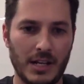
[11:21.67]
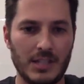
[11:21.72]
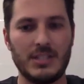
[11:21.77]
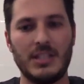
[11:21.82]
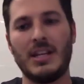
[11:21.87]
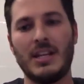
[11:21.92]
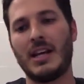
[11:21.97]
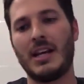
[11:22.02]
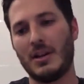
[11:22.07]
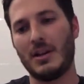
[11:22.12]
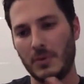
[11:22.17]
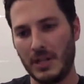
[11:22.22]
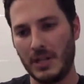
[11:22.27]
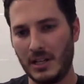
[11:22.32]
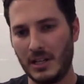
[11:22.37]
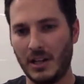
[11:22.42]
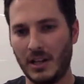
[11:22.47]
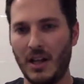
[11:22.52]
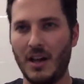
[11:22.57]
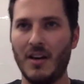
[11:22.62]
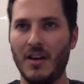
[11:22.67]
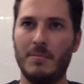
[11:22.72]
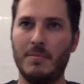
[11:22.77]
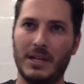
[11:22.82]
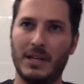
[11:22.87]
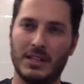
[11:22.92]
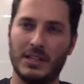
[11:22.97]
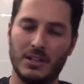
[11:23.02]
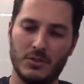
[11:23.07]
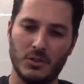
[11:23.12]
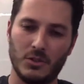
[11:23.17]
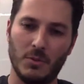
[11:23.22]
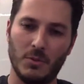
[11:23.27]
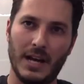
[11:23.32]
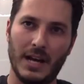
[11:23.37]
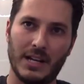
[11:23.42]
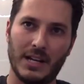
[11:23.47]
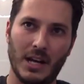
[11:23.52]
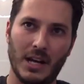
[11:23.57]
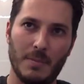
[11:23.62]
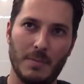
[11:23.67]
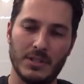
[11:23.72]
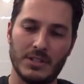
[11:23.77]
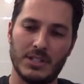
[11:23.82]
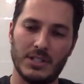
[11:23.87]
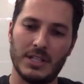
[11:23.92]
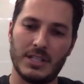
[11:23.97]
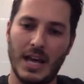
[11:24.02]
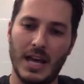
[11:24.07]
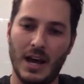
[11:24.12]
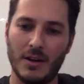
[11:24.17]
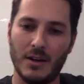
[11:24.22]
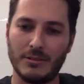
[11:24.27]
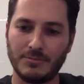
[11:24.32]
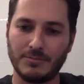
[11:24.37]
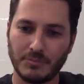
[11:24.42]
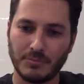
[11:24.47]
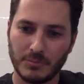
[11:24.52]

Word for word: Because then I got to re-glove, pick the drill back up, and sit down.